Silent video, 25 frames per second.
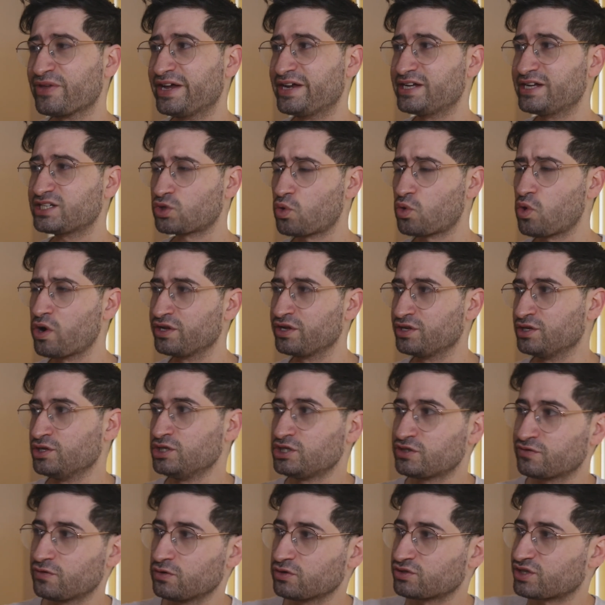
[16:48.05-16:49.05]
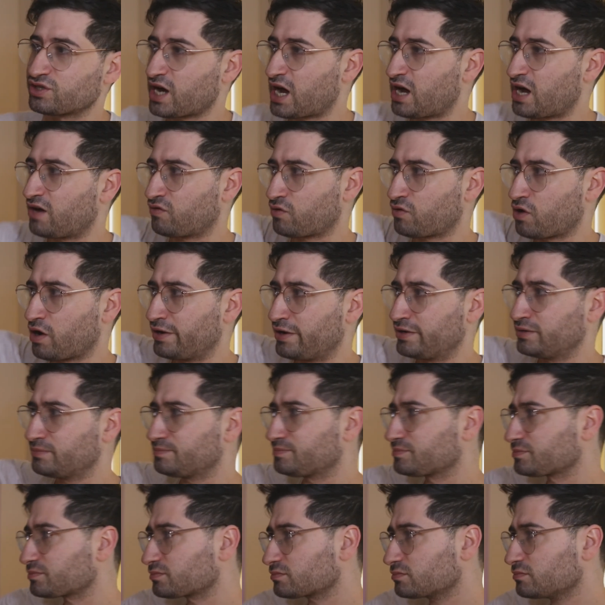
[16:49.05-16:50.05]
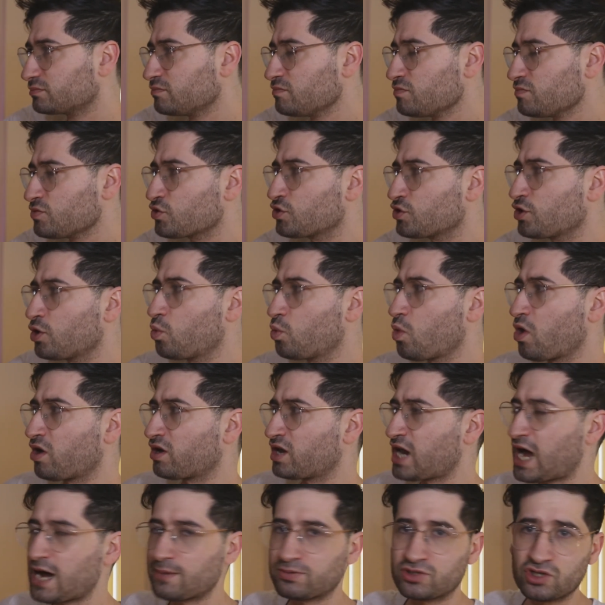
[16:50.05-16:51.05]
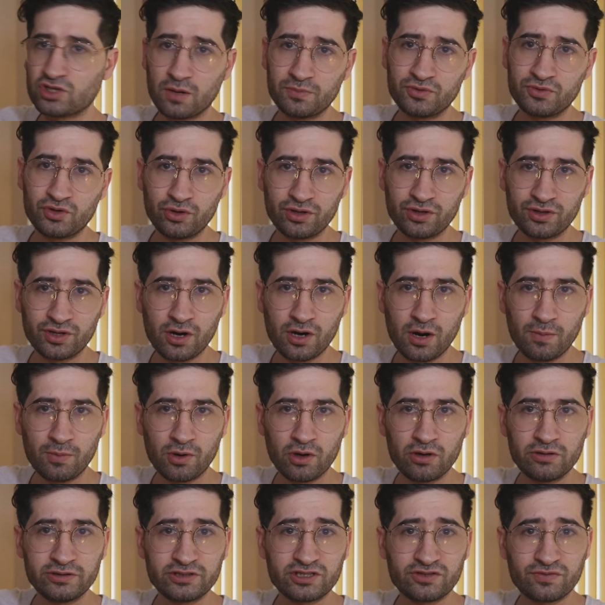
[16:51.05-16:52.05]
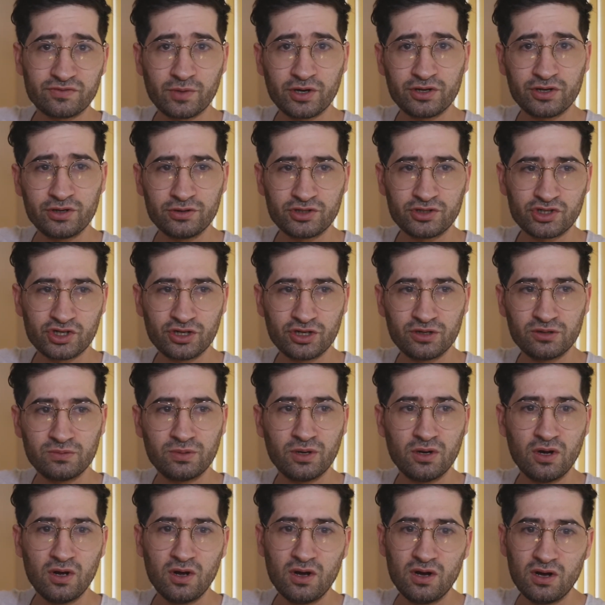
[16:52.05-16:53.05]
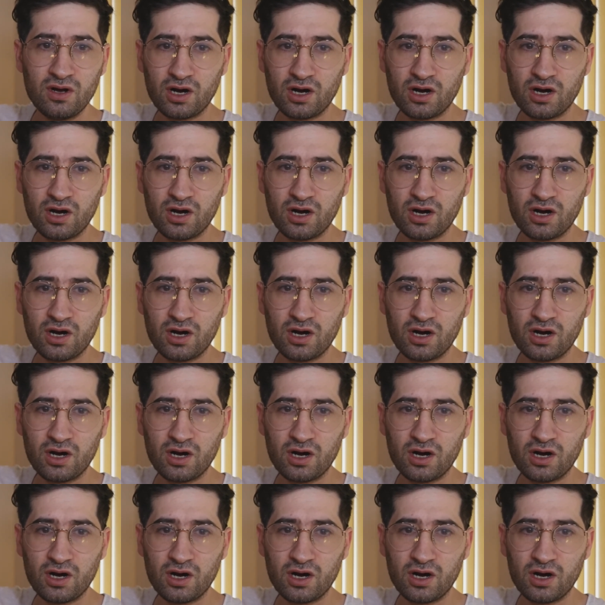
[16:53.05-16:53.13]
it is quite useful to have one laptop doing the uploads for my YouTube,